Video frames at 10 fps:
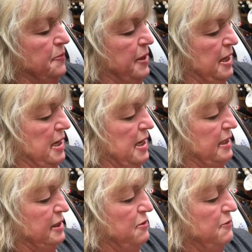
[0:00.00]

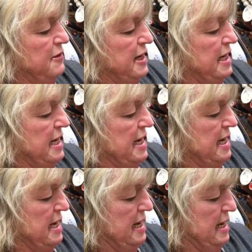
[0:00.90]
It's a really
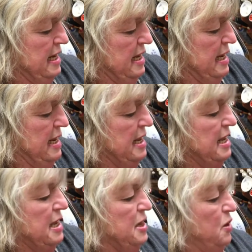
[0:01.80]

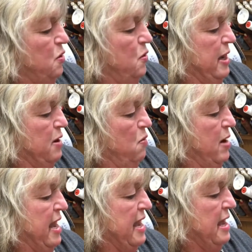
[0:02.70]
quick
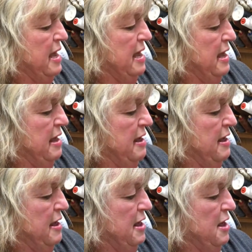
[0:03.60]
way
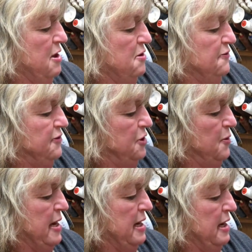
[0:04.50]
of
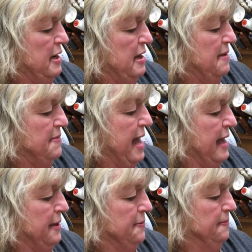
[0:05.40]
doing your bag.
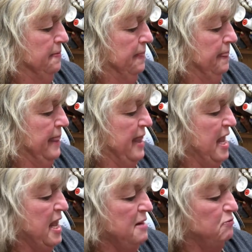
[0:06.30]

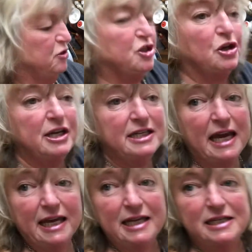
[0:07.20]
I'm just going to take it,